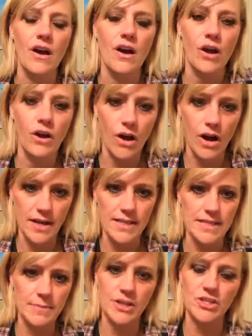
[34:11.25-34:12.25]
are honest
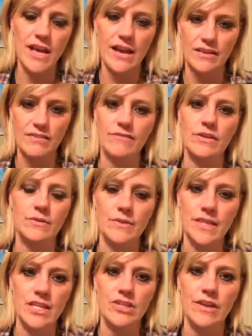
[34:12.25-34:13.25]
about how you feel
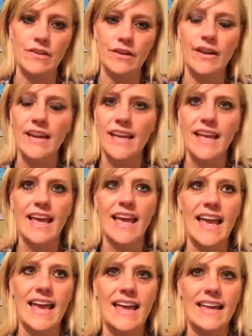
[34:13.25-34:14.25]
with each other.
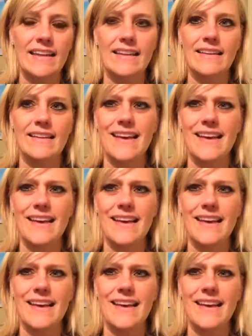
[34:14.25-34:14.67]
And,